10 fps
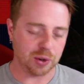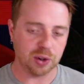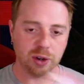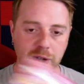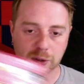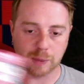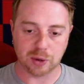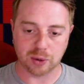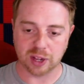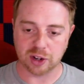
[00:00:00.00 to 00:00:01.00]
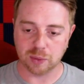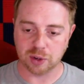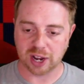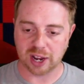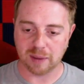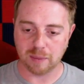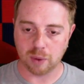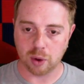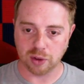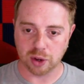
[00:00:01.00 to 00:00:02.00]
which special collection, which came
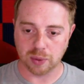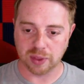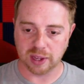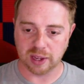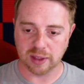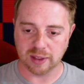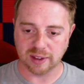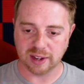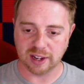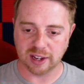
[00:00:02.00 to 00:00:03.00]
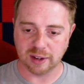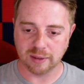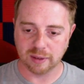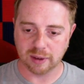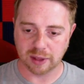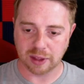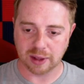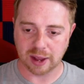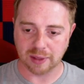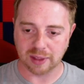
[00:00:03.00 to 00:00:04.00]
also with the CD
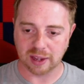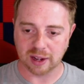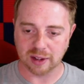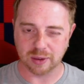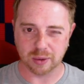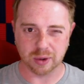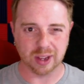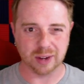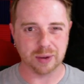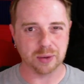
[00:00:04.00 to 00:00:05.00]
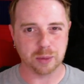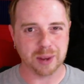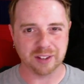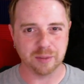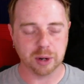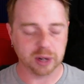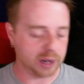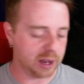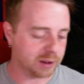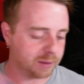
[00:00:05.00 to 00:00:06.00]
and the sort of like retrospective book, I
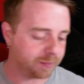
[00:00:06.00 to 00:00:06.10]
guess.